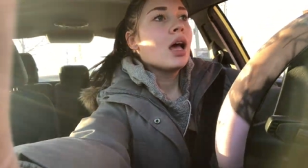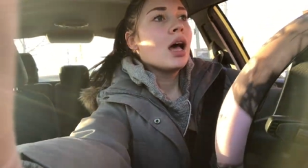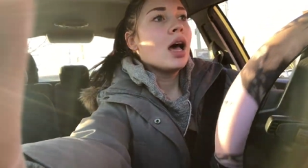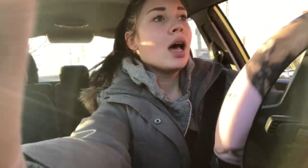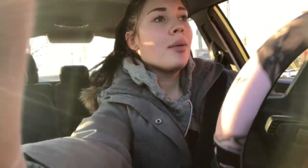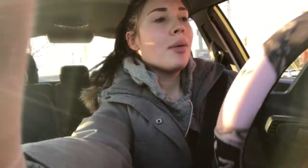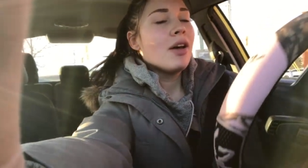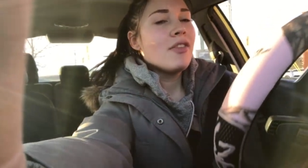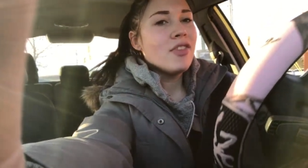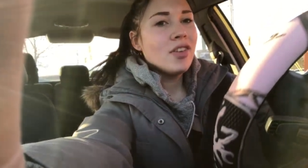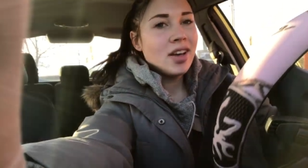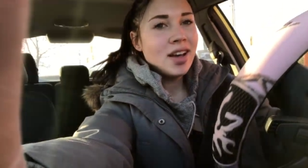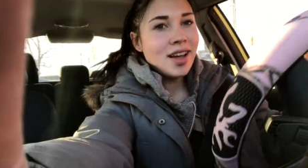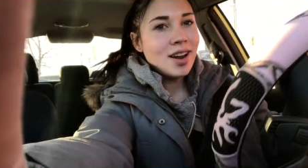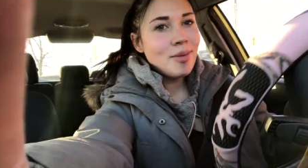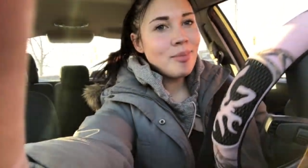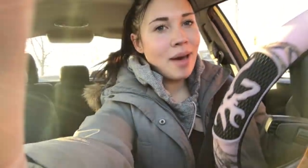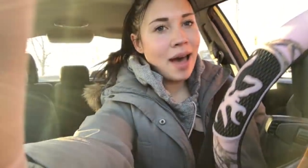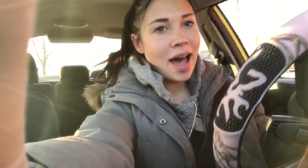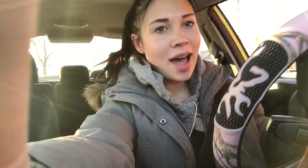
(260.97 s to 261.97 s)
Um, I feel
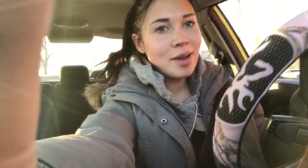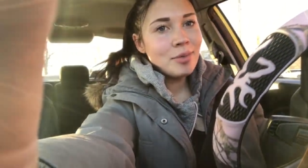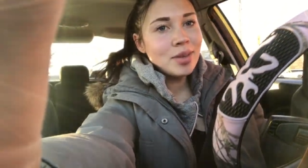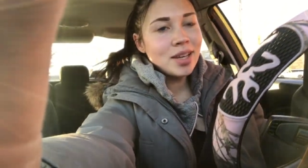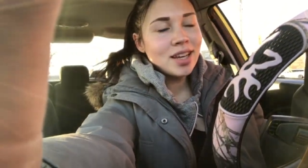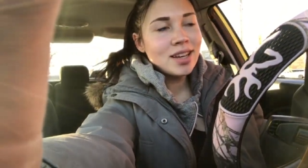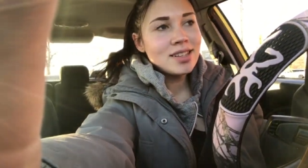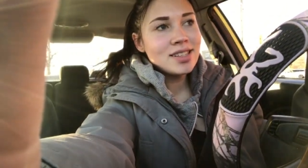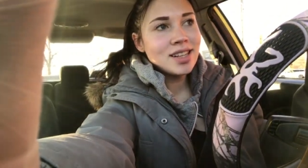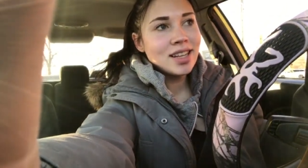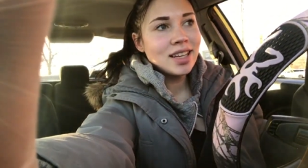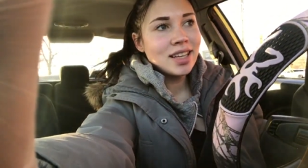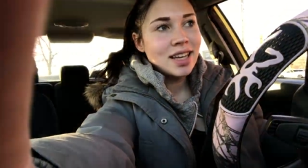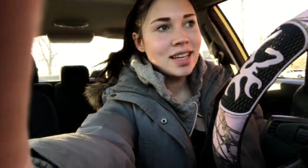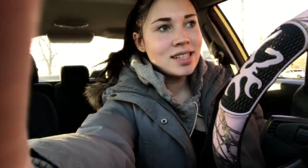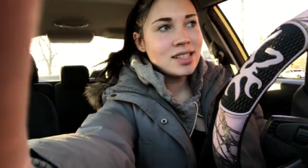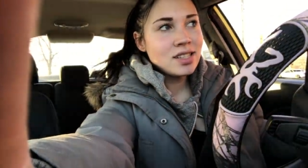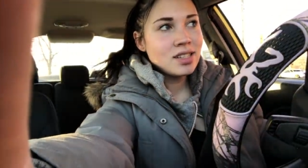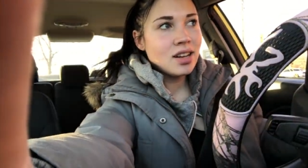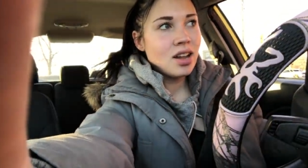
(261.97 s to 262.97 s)
kind of bad because like
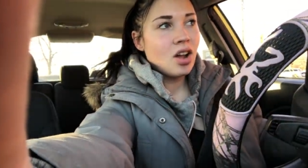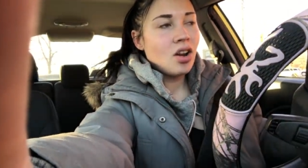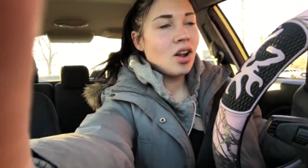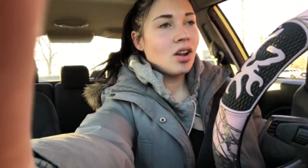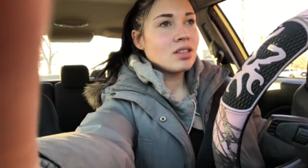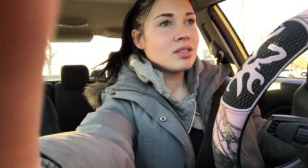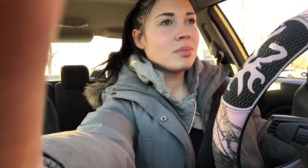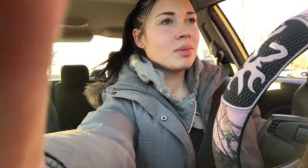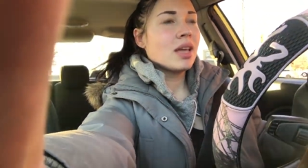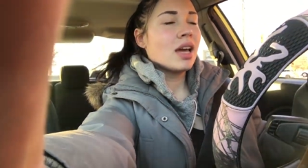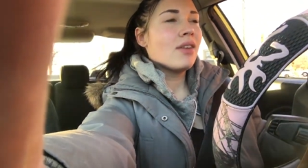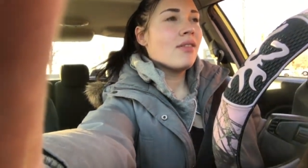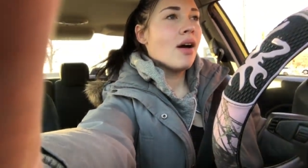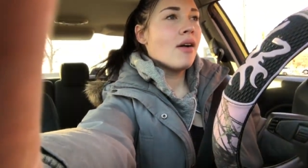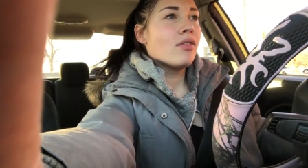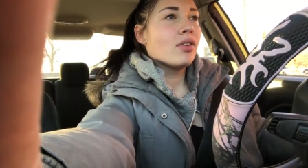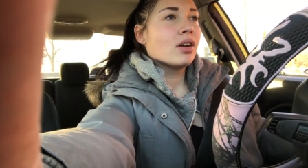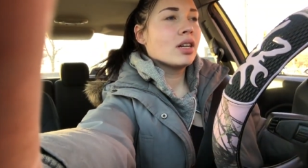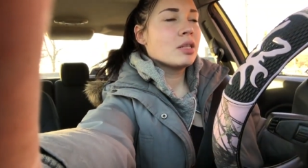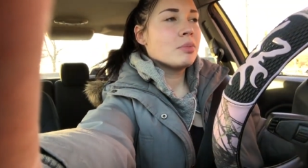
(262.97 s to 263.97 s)
it's not something I've
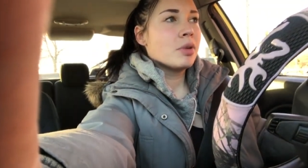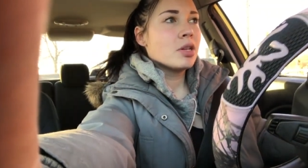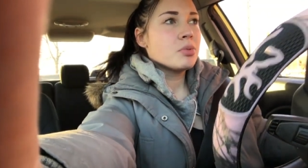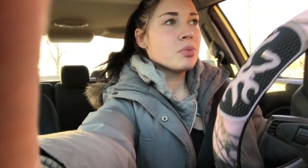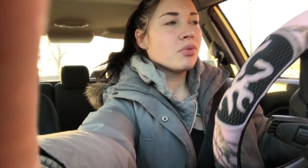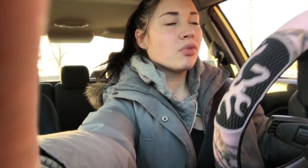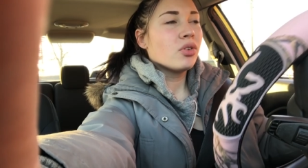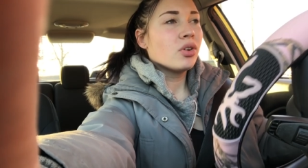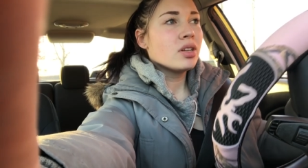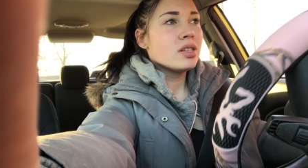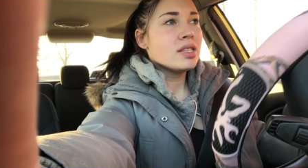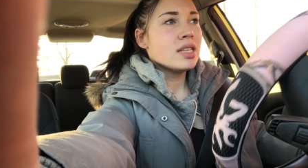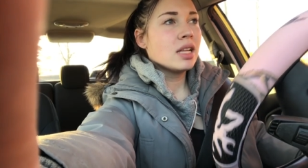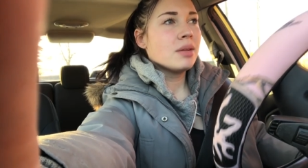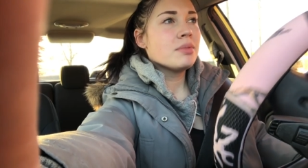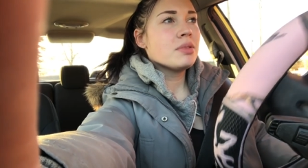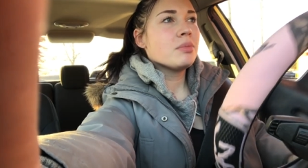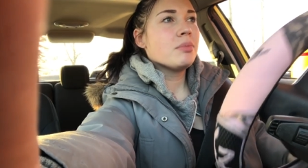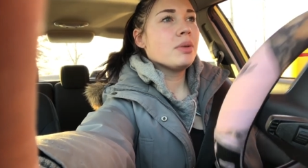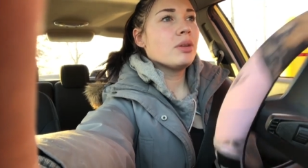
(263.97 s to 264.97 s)
ever experienced before and
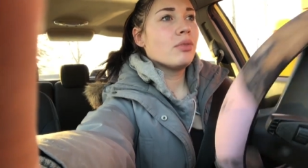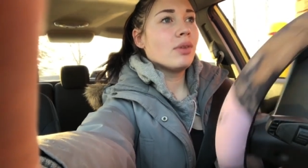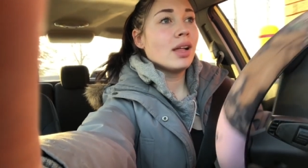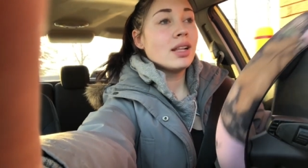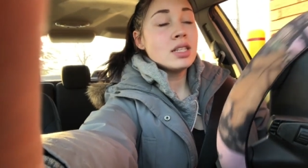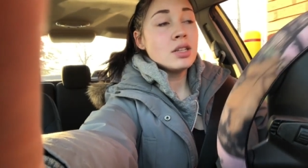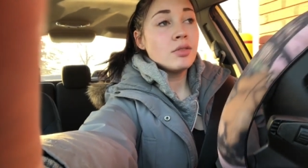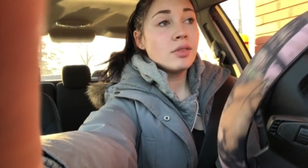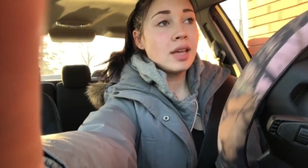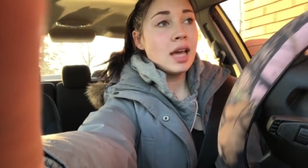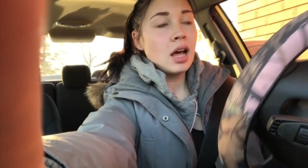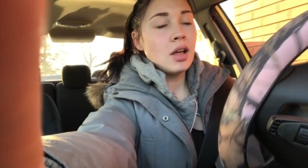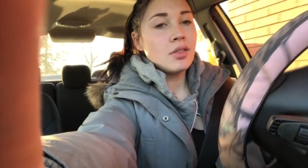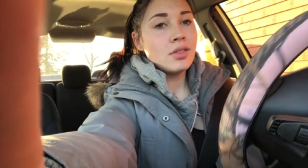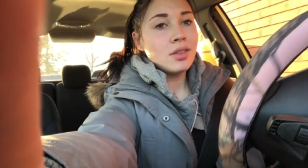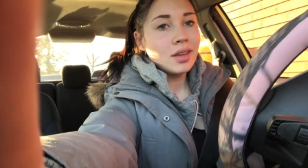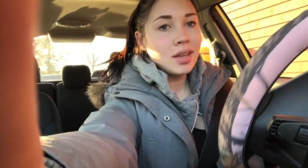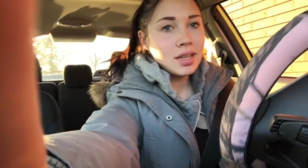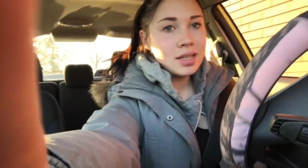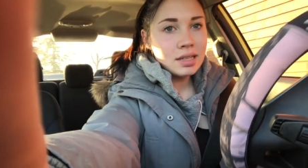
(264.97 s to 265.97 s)
Salem's been relatively
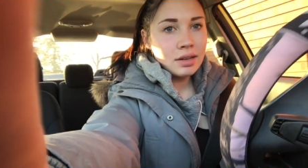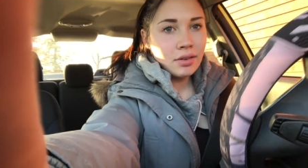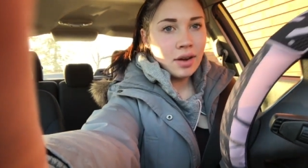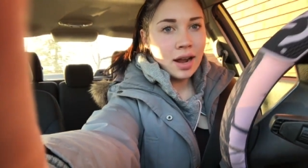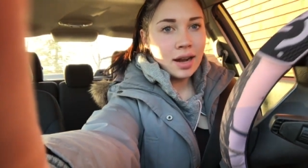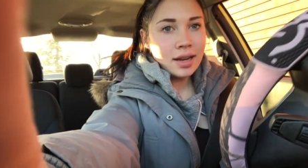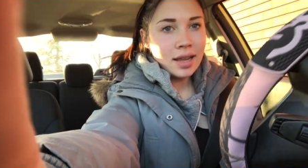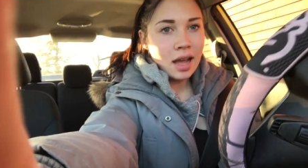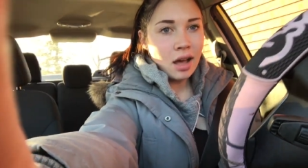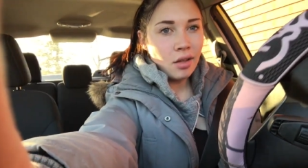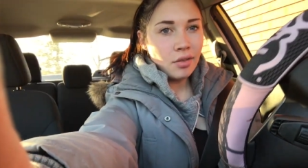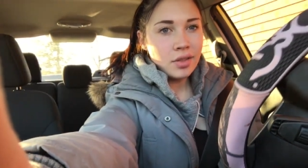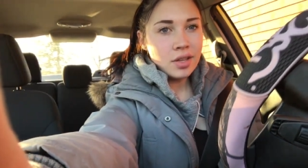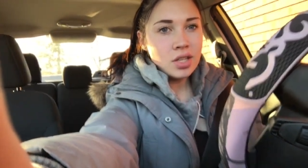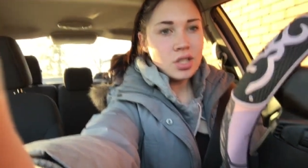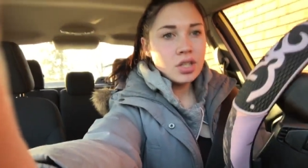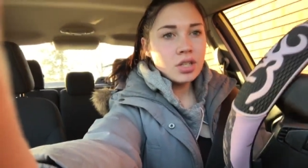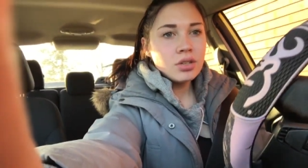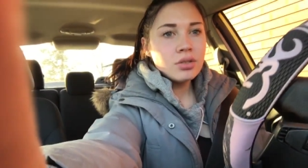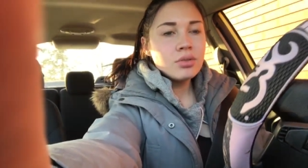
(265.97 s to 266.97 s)
healthy. He's never had any health
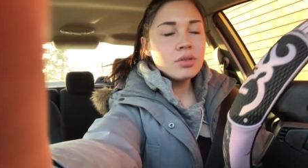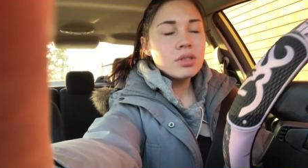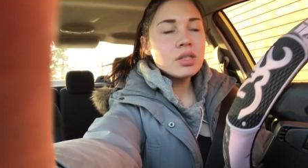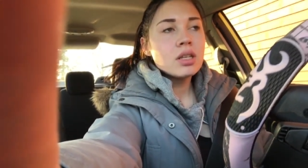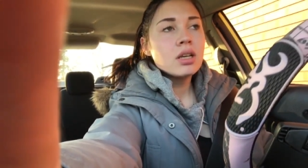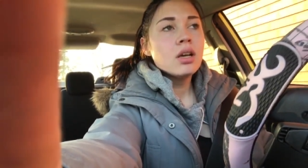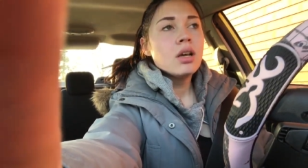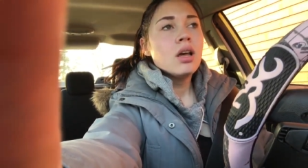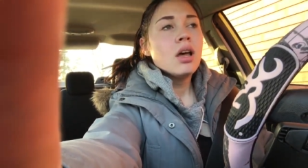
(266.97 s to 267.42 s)
issues.